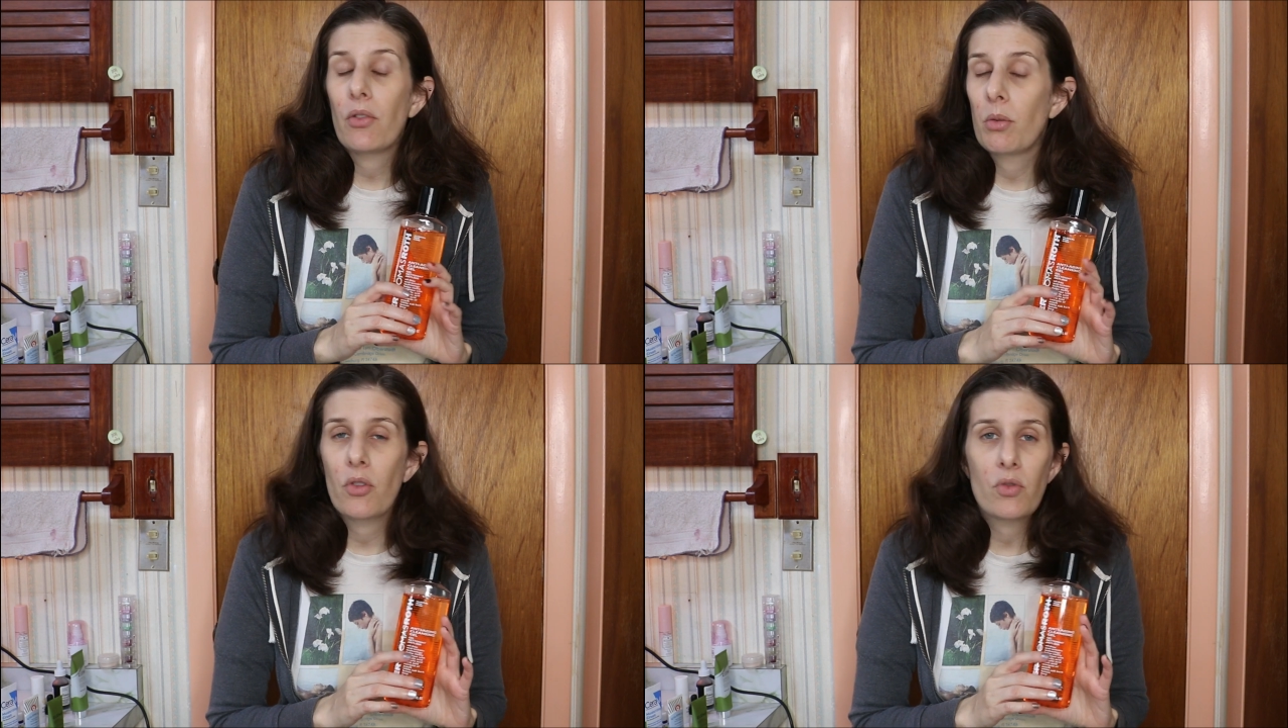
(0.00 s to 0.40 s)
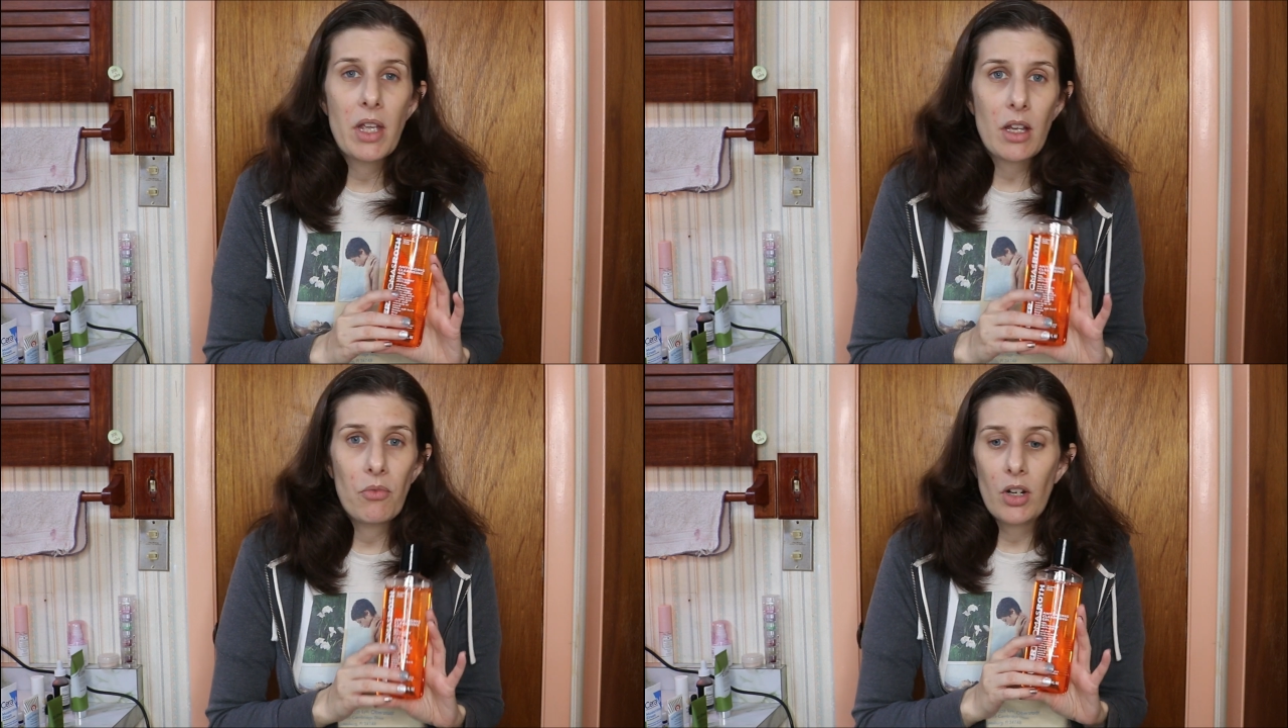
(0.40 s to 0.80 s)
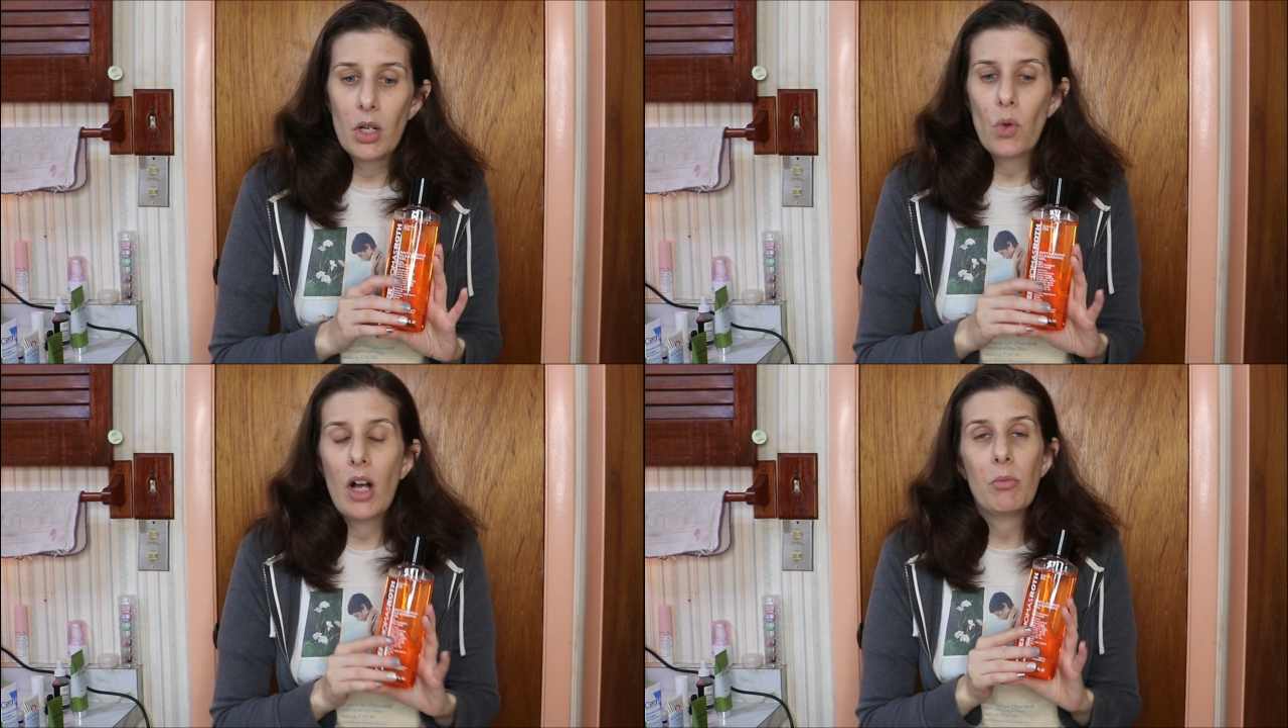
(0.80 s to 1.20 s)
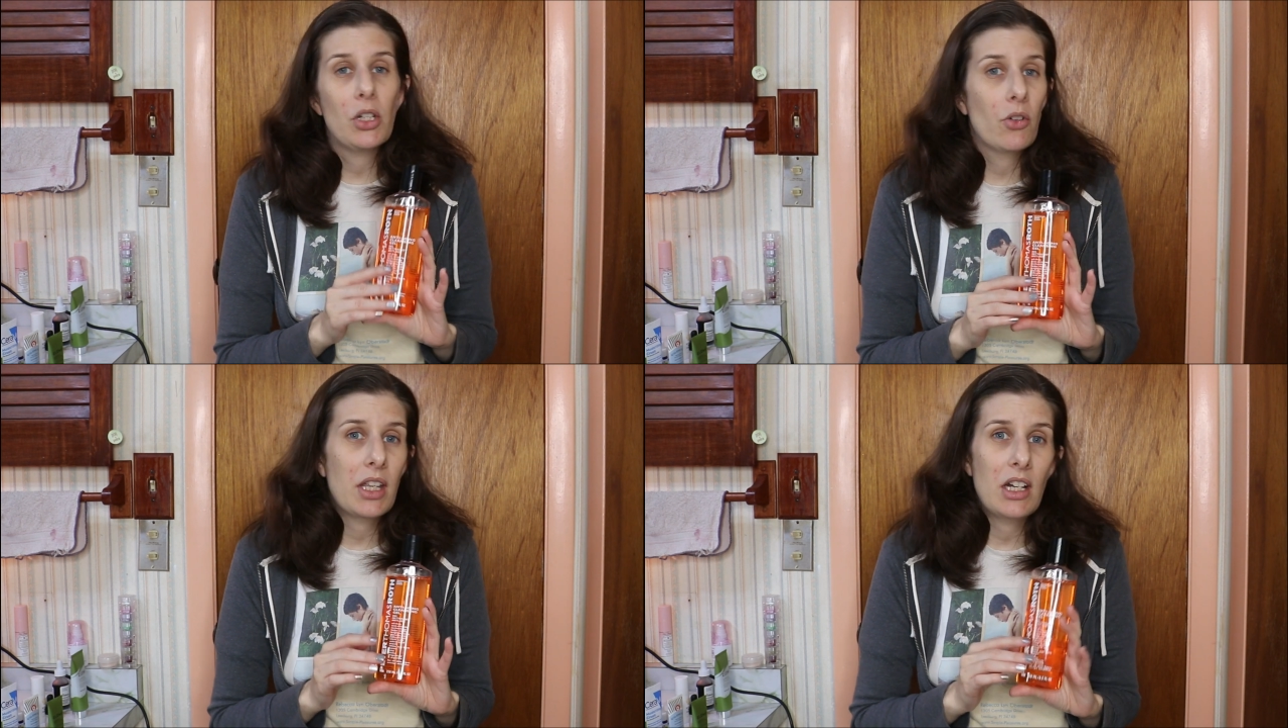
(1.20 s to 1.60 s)
It removes makeup very well,
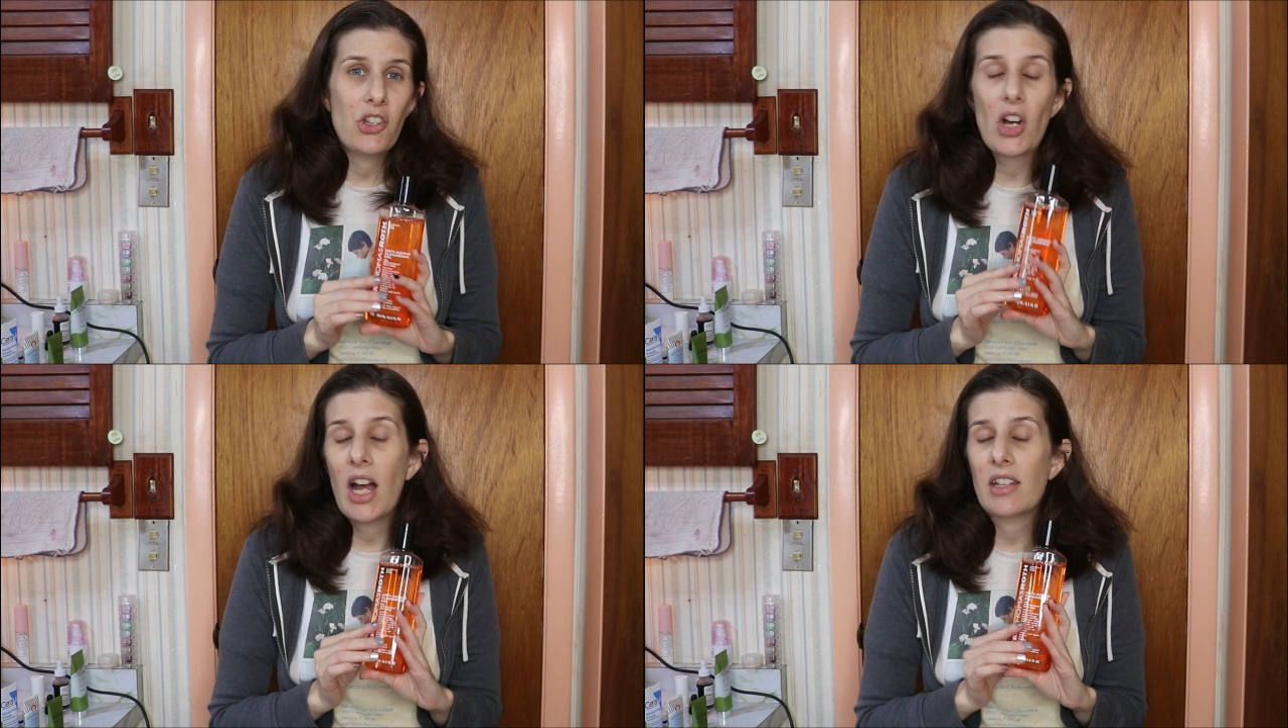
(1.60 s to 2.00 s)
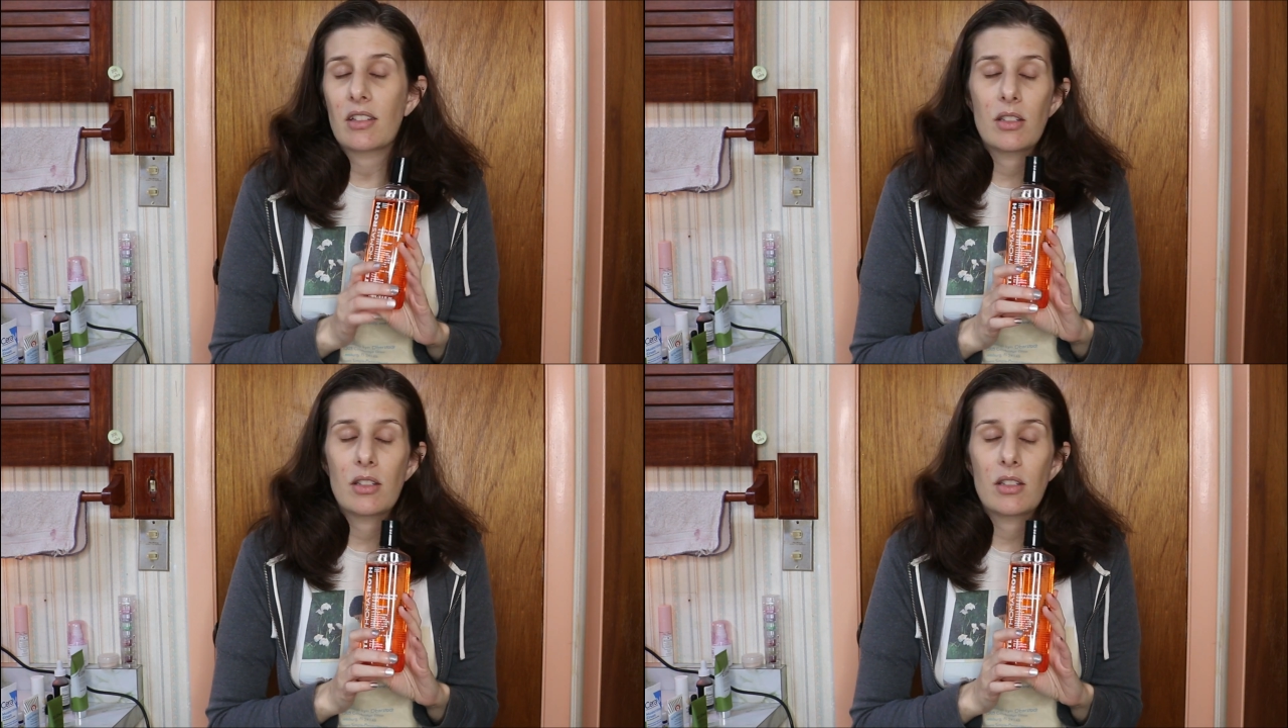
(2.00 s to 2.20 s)
but don't get it in your eyes